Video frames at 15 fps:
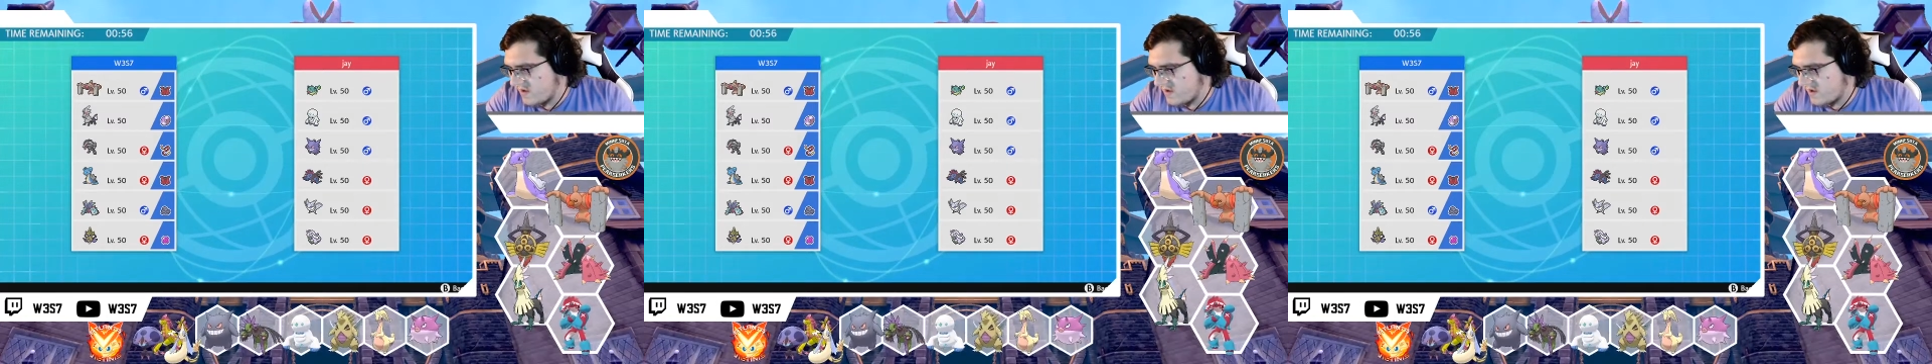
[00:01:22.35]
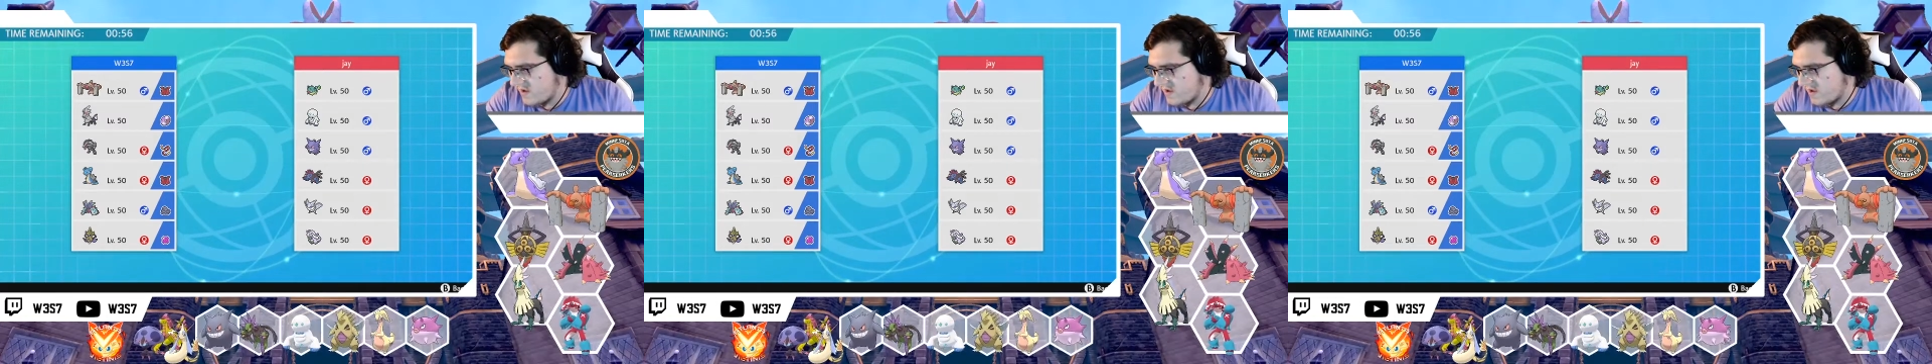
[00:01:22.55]

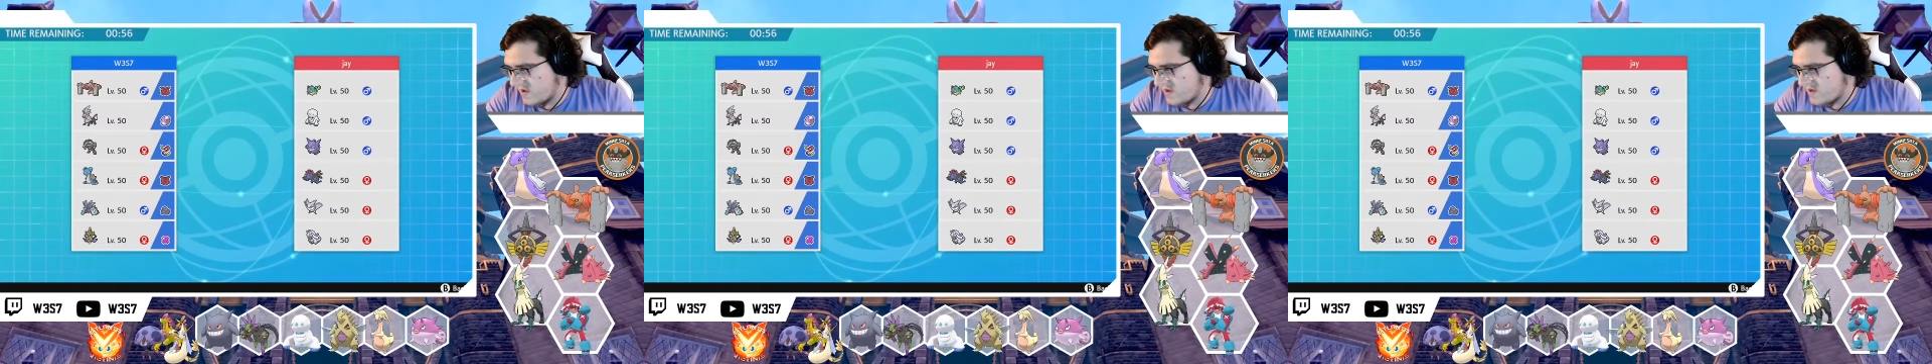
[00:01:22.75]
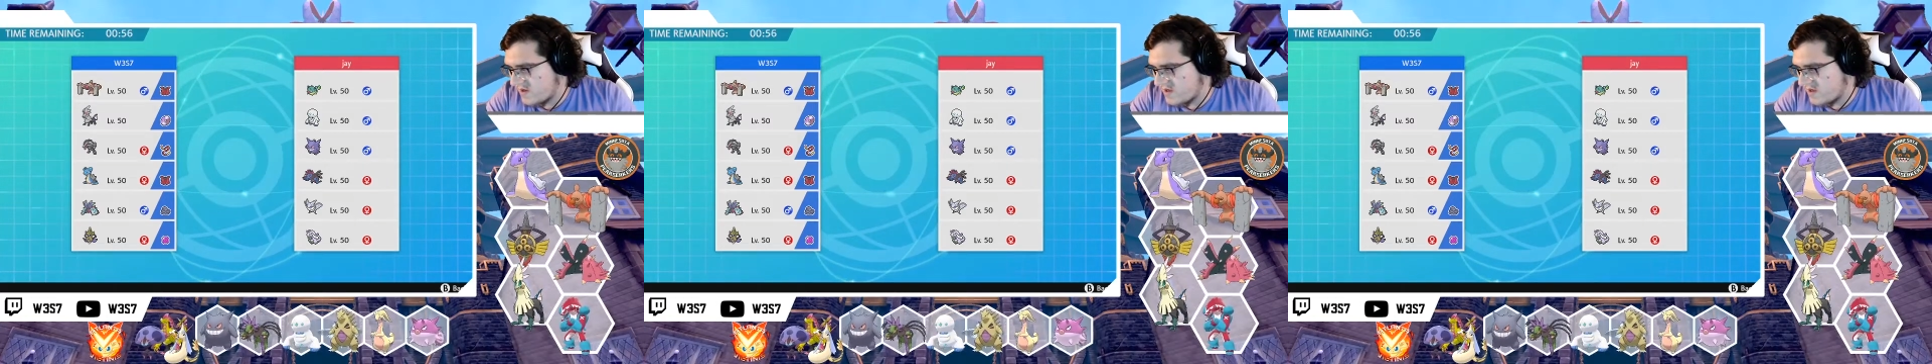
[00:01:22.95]

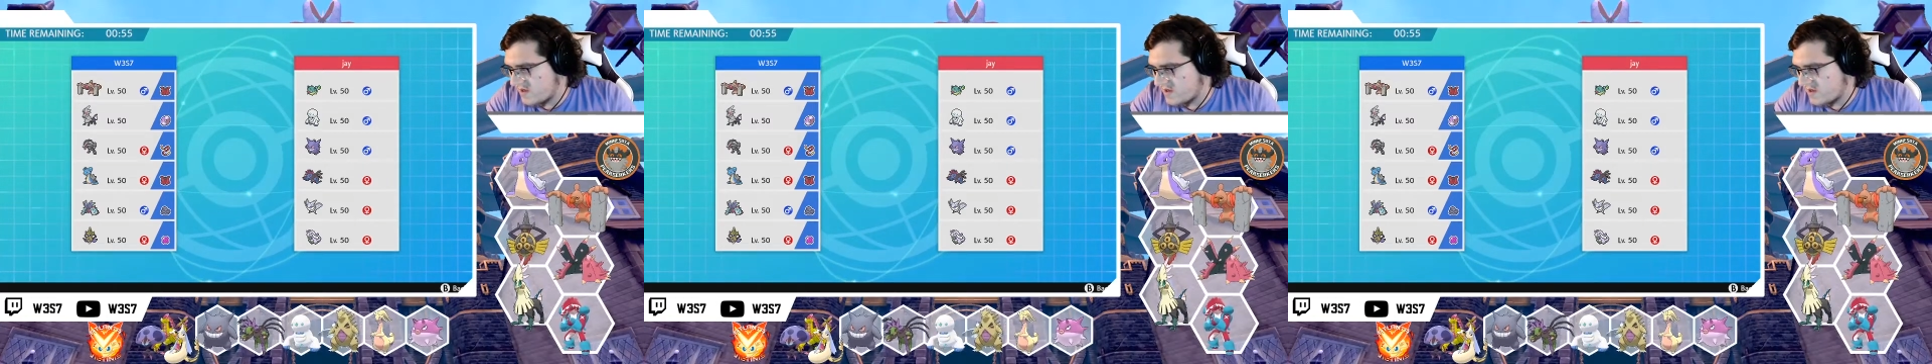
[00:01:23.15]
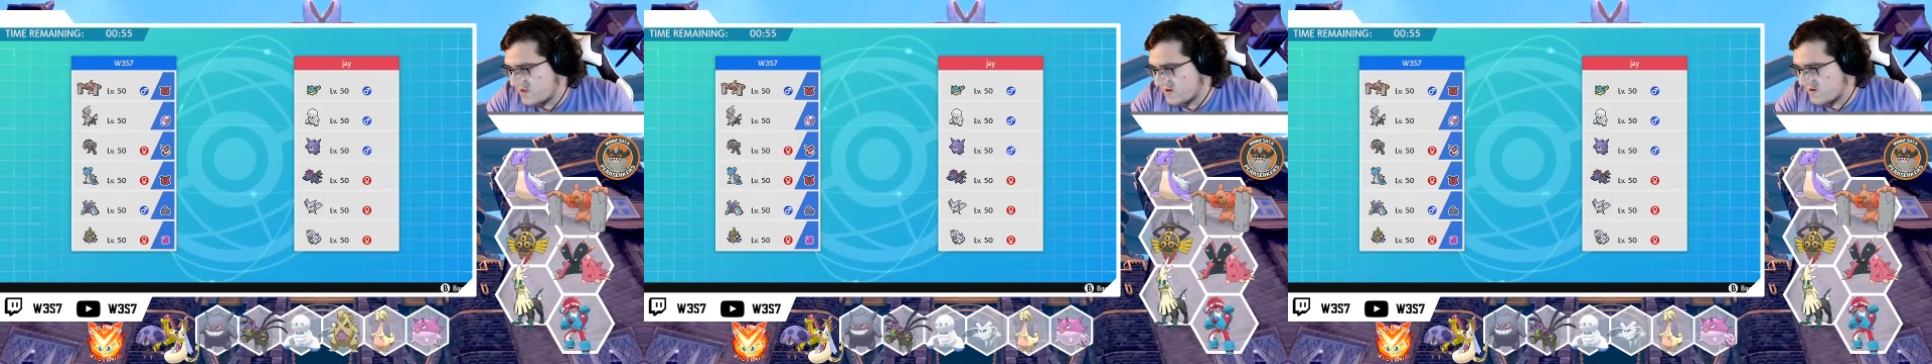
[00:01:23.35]
and
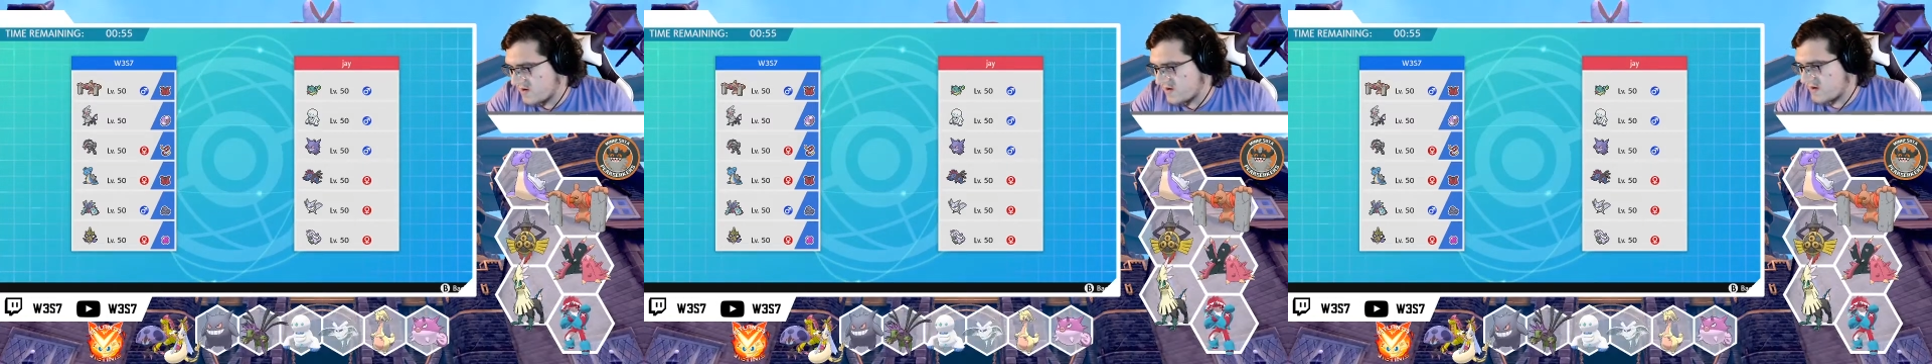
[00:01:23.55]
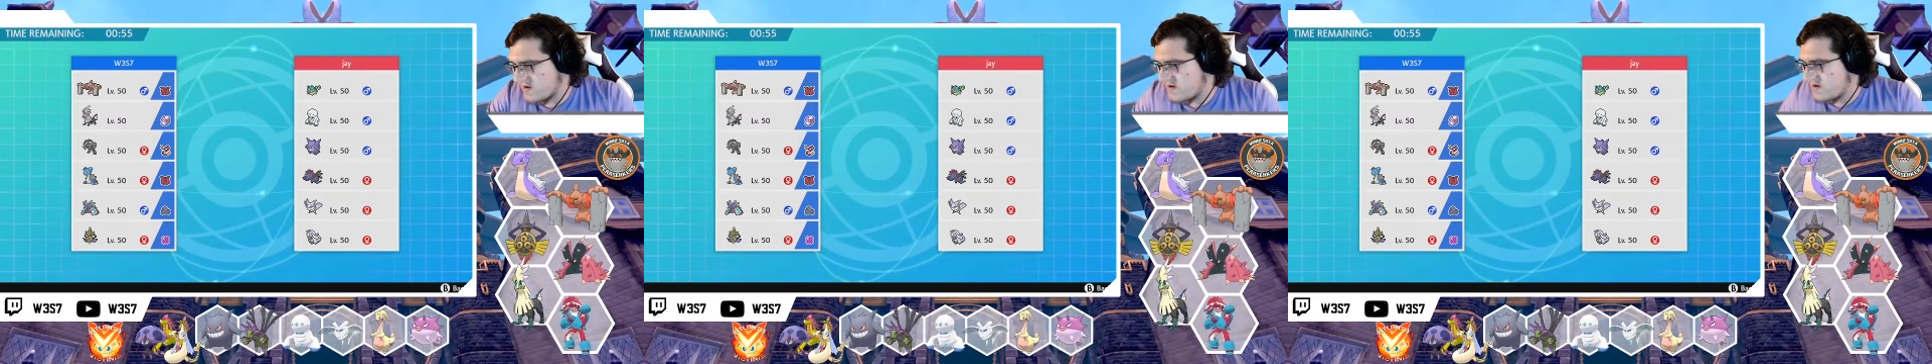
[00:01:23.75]

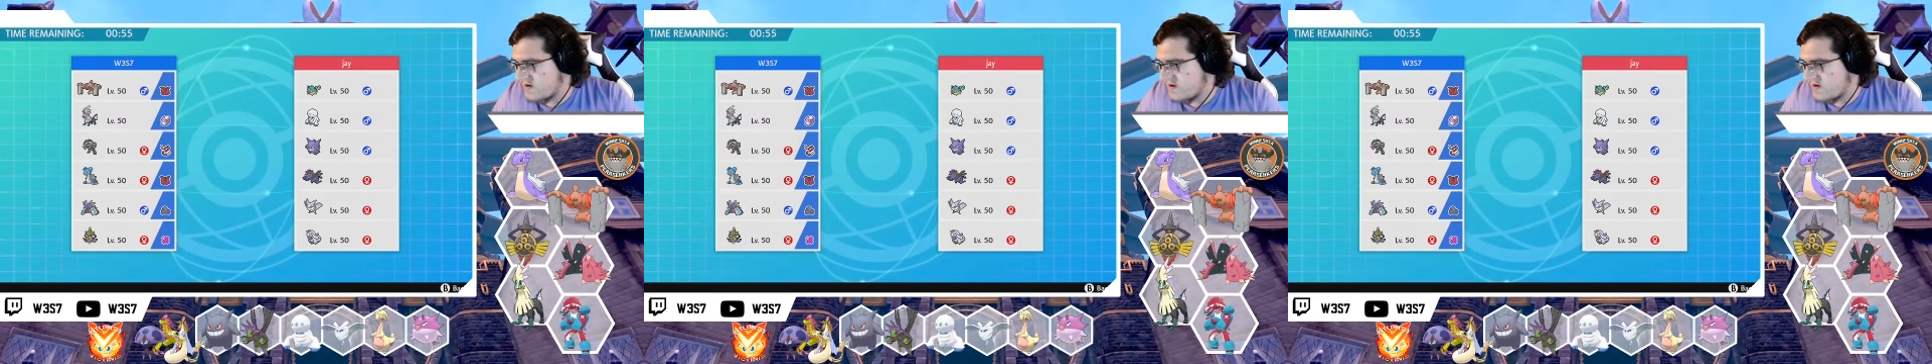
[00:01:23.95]
Tyranitar.